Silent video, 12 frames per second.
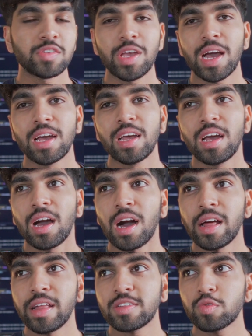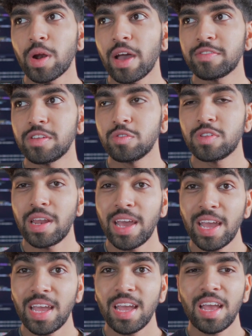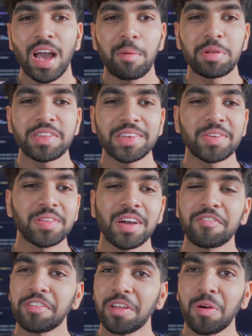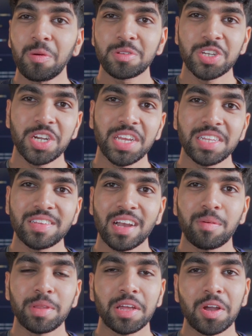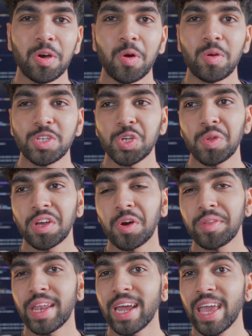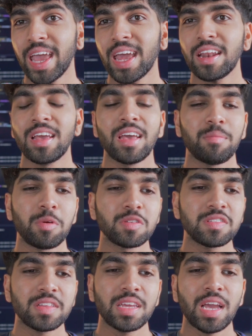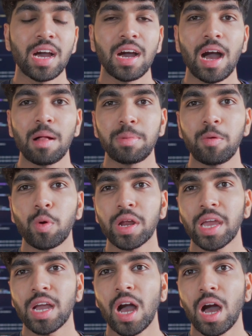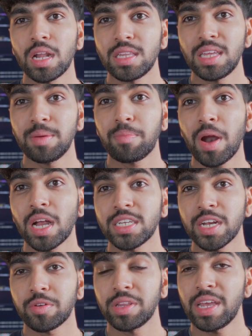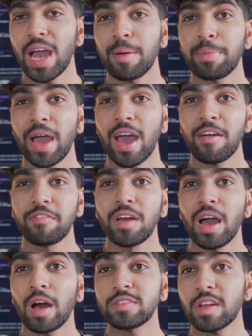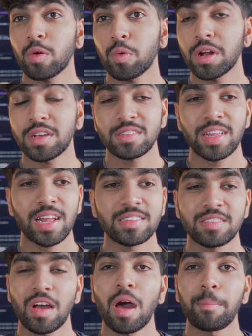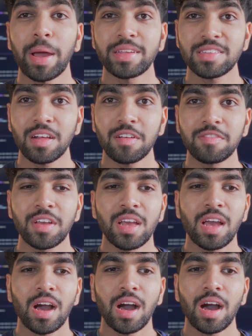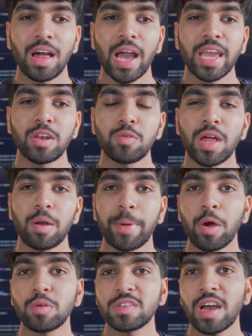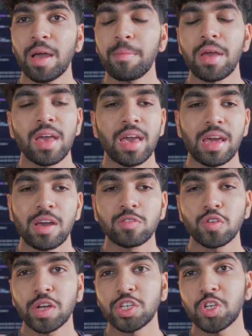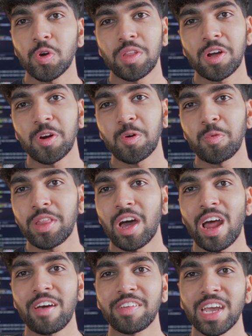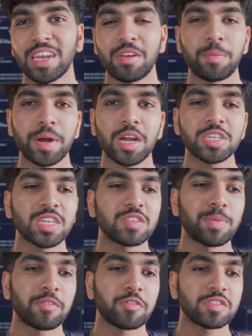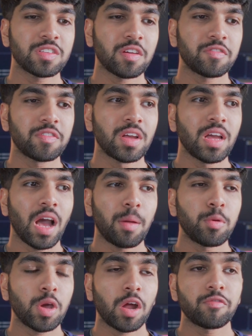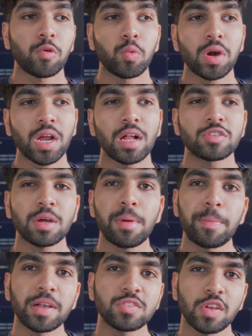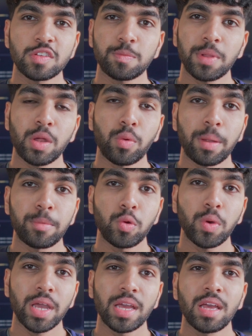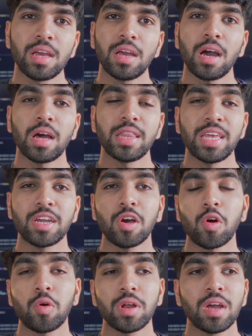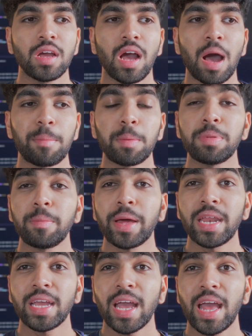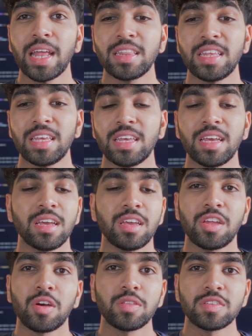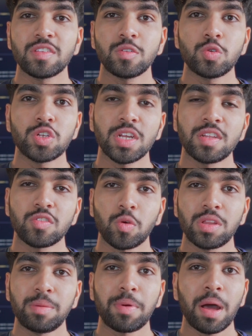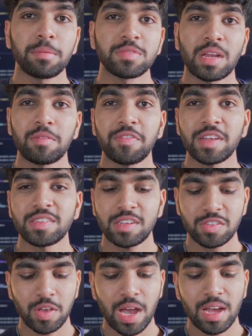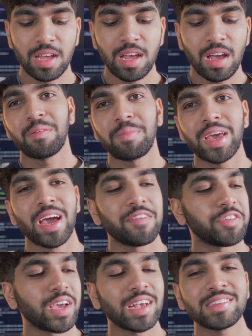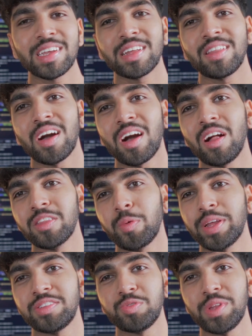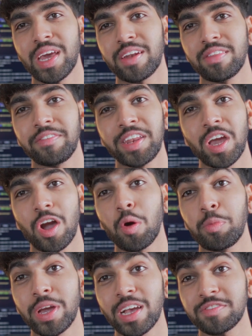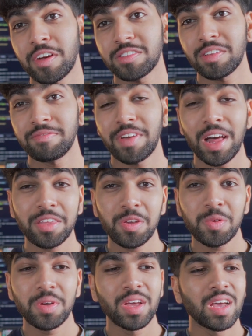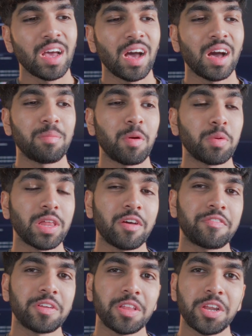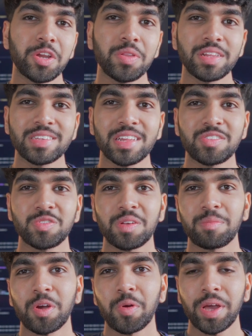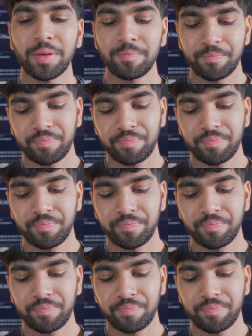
So yeah, that's what I have to do today. I'm gonna take you along for the whole journey, talk about the code, show the code that I can. Mostly I'll be working on the project or the app I have outside of work, because that's on myself. I can do that on my own time, and I also can show the code without having any repercussions. But for stuff I'm doing on for work, I'll try my best to explain what I'm doing, the code I'm implementing, and the, you know, the solutions or the problems that I'm facing. So yeah. But yeah, if you guys stick along all the way to the end of the video, I hope you guys found some value. But without further ado, let's get to some coding.